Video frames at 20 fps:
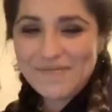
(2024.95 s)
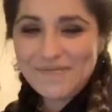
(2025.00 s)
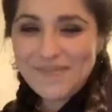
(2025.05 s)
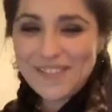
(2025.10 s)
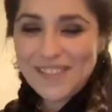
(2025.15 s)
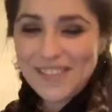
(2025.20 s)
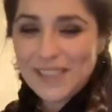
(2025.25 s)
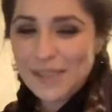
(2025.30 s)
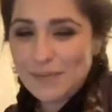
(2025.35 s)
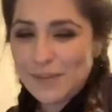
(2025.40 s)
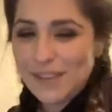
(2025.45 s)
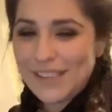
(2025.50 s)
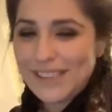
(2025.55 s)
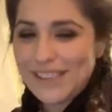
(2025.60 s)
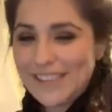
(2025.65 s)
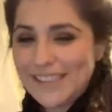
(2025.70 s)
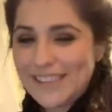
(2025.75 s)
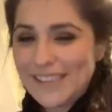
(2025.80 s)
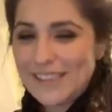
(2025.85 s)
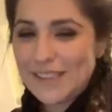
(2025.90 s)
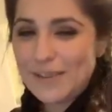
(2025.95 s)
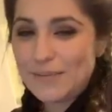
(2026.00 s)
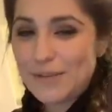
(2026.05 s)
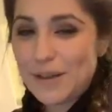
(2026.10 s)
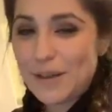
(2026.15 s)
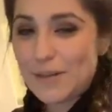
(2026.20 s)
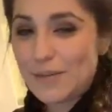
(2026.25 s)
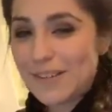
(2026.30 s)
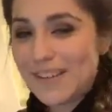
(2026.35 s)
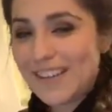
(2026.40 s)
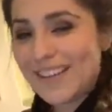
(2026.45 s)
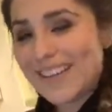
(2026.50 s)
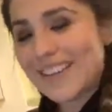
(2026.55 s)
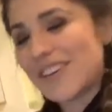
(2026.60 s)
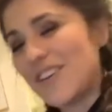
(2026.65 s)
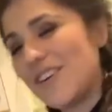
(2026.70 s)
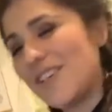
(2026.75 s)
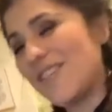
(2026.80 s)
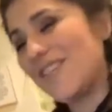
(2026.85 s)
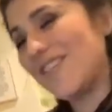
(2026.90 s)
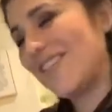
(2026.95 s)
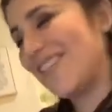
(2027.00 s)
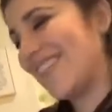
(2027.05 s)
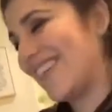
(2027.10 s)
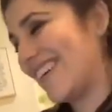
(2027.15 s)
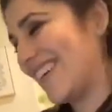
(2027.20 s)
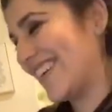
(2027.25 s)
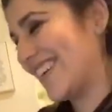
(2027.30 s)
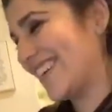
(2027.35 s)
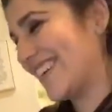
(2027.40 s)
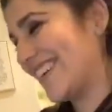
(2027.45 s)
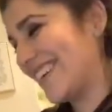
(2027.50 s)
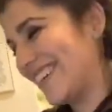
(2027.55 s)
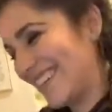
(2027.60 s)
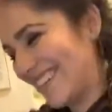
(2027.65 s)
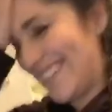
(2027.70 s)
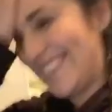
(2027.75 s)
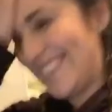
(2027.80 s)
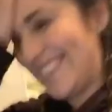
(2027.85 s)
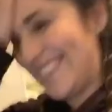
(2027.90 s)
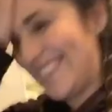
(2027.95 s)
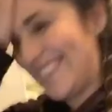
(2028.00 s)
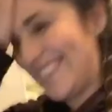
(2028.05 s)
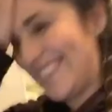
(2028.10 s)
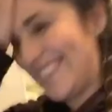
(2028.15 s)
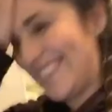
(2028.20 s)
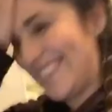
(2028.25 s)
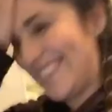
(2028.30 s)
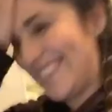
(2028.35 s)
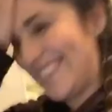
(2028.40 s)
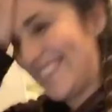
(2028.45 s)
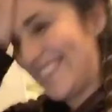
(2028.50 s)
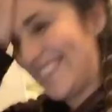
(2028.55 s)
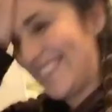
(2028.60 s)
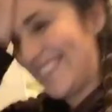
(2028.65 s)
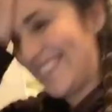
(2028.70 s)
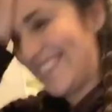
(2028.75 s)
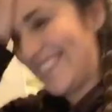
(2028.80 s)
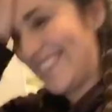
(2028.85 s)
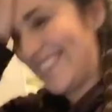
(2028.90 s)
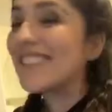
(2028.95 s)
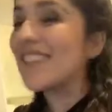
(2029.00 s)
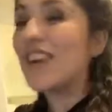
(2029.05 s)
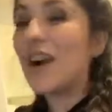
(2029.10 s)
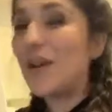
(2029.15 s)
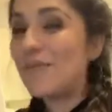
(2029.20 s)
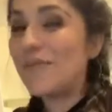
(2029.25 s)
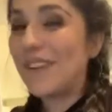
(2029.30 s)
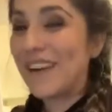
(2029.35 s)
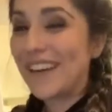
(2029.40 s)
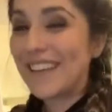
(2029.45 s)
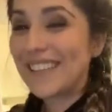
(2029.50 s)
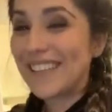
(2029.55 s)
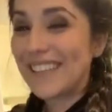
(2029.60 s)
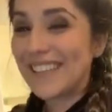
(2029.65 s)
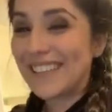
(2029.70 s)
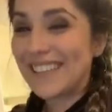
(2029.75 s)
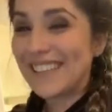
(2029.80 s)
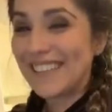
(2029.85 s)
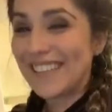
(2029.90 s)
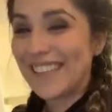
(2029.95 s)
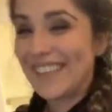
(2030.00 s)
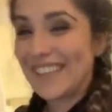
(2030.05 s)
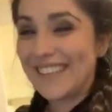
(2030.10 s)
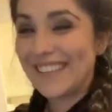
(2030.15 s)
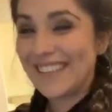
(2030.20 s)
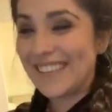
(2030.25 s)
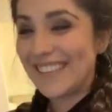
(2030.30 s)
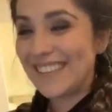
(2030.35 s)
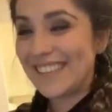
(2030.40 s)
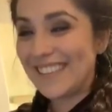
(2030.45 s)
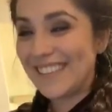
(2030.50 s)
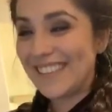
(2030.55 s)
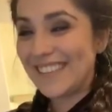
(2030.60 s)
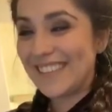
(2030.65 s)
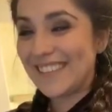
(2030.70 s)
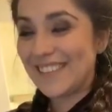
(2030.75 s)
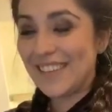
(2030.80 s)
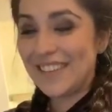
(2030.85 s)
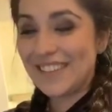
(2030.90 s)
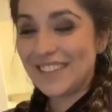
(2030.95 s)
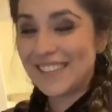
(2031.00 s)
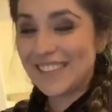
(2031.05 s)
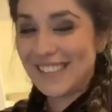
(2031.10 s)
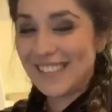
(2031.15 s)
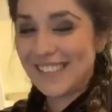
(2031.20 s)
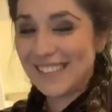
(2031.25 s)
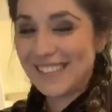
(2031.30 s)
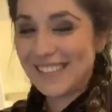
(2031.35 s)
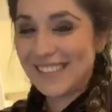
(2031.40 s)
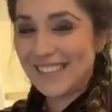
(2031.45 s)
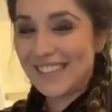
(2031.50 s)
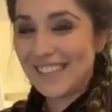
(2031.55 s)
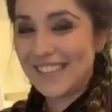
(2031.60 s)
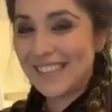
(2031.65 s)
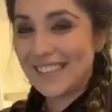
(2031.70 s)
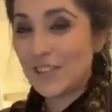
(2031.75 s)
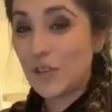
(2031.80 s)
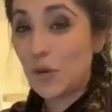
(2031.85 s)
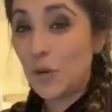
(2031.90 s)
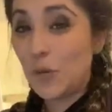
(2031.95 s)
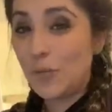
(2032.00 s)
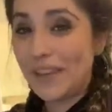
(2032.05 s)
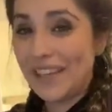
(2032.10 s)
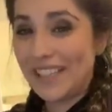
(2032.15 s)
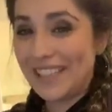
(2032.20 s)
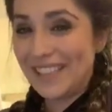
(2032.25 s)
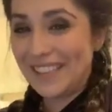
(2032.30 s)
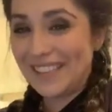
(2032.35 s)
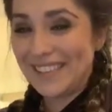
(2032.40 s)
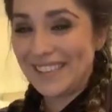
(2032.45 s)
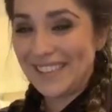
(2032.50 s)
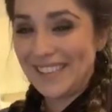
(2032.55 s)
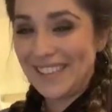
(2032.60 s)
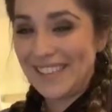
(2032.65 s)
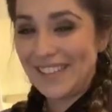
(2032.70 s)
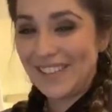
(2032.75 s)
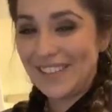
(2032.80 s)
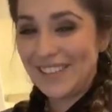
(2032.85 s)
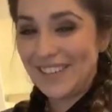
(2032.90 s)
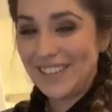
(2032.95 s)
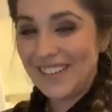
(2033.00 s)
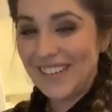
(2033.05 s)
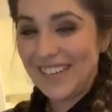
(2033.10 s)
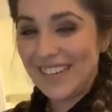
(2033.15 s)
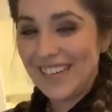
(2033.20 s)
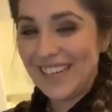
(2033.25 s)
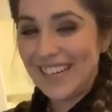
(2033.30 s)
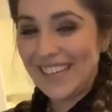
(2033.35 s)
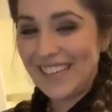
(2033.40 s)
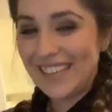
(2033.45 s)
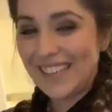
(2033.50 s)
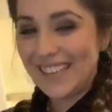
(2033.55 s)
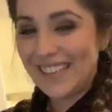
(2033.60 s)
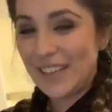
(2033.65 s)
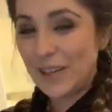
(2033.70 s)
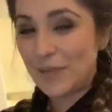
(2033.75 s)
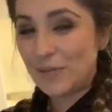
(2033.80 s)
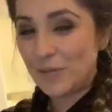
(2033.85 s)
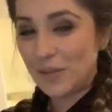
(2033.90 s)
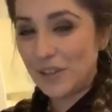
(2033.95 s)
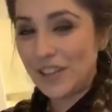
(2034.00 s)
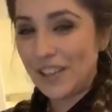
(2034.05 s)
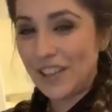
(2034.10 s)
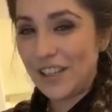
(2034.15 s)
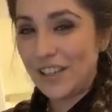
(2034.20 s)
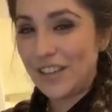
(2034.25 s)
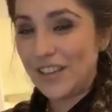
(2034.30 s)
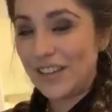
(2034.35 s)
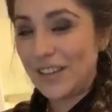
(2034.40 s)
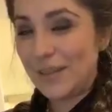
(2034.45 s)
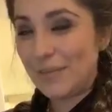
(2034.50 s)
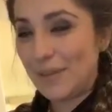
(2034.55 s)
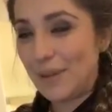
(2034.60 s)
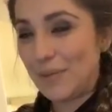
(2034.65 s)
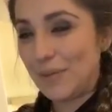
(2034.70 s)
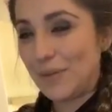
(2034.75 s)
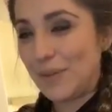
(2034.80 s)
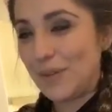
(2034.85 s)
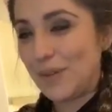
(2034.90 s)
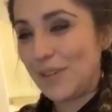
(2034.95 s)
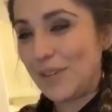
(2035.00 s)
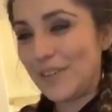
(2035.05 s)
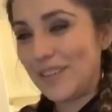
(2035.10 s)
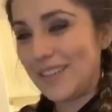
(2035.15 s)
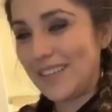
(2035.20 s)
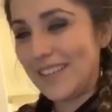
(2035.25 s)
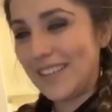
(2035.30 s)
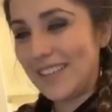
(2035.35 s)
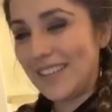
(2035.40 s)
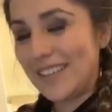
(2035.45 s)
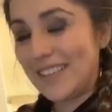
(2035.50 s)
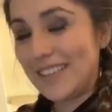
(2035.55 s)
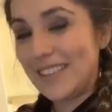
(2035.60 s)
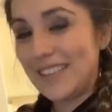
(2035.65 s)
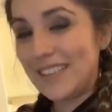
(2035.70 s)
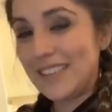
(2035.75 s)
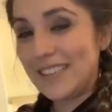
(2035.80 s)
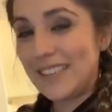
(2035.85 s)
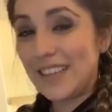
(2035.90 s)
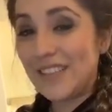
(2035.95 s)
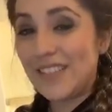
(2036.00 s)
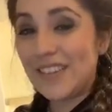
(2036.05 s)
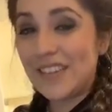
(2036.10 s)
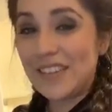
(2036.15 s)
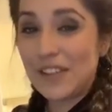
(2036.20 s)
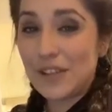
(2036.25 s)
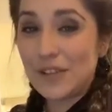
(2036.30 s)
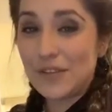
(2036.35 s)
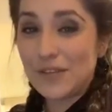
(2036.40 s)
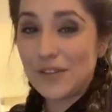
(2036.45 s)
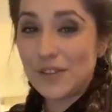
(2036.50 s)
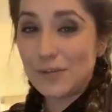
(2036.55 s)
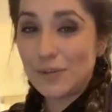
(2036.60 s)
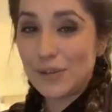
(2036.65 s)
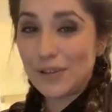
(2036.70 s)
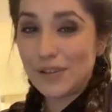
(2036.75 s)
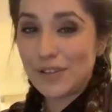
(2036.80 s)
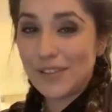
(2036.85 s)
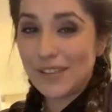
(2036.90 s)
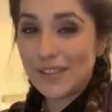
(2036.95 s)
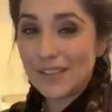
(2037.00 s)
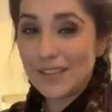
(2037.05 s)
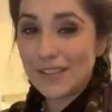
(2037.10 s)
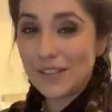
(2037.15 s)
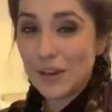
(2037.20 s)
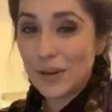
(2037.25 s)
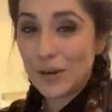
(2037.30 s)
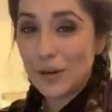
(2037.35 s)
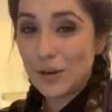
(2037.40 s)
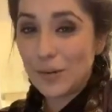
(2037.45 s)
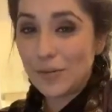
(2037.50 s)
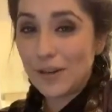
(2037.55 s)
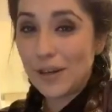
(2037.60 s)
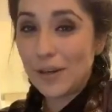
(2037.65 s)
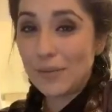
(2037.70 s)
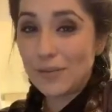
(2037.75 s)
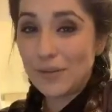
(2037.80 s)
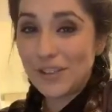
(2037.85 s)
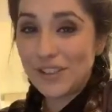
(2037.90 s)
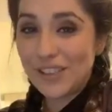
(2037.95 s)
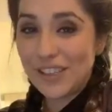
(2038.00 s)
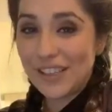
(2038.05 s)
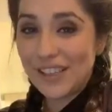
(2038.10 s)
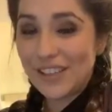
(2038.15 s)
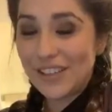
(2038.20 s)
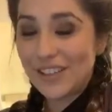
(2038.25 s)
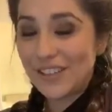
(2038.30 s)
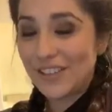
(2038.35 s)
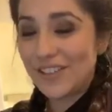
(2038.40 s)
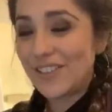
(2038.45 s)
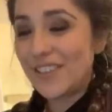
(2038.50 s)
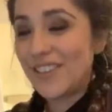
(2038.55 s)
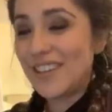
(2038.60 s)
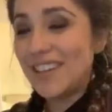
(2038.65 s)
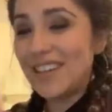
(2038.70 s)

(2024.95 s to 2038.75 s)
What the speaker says: See, breakdancing in public. Oh, my God. not breakdancing. That's like salsa dancing. It's cumbia dancing, all right? I'm working on it, people. David, thank you for sponsoring this scope. I appreciate you.